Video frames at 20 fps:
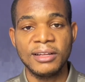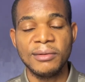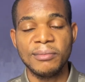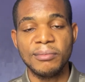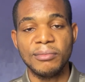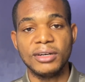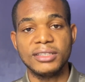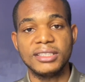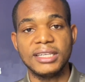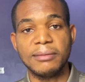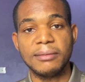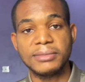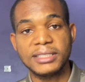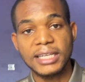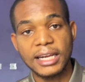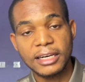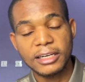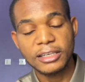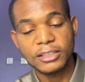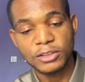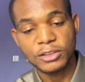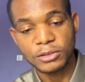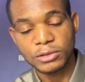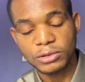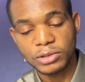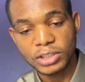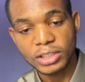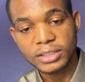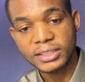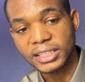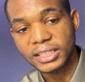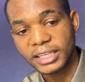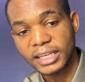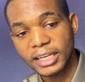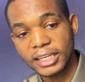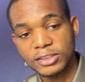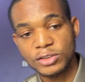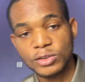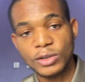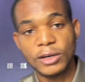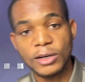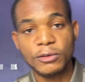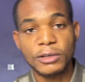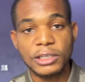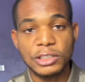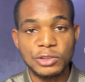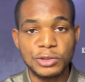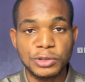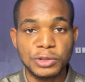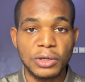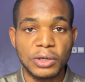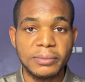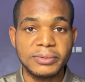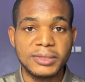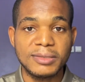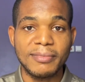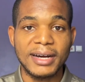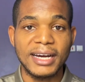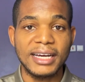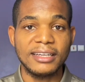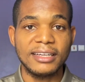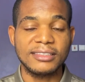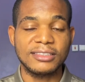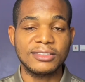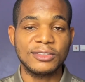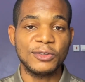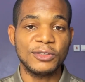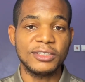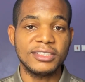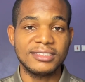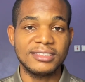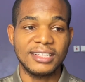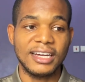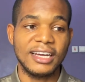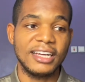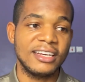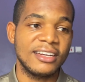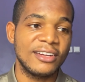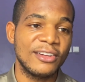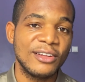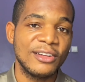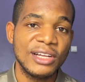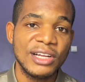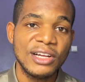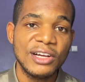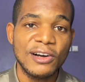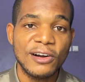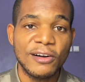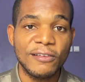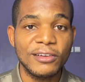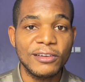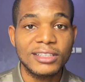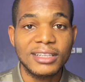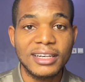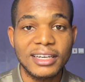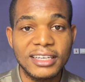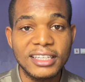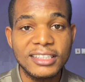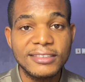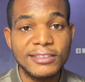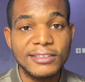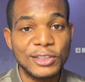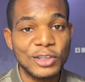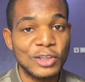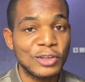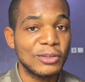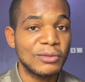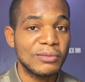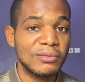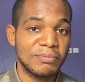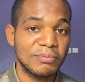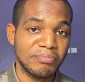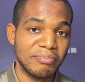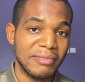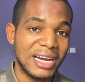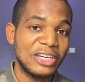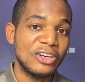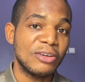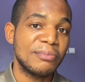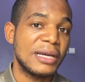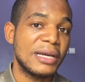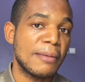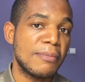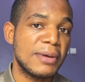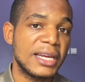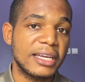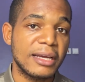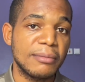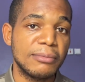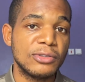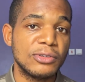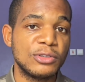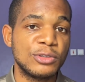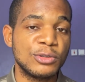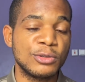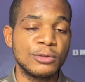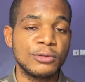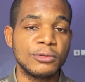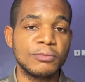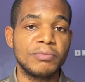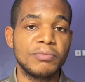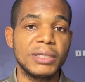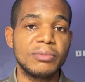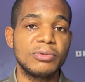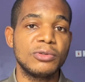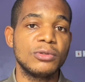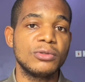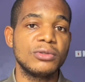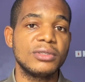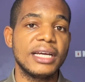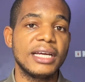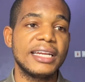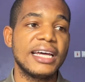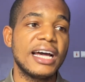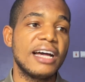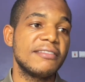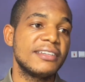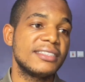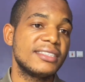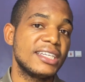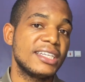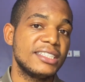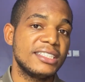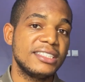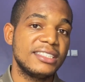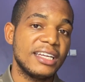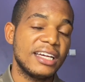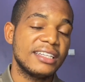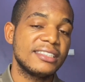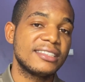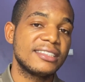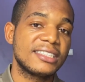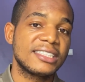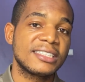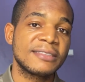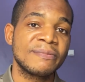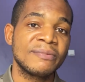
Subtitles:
but I'm telling you, just in case you are looking to optimize your design. Obviously, this video might not be applicable to people that have a certain test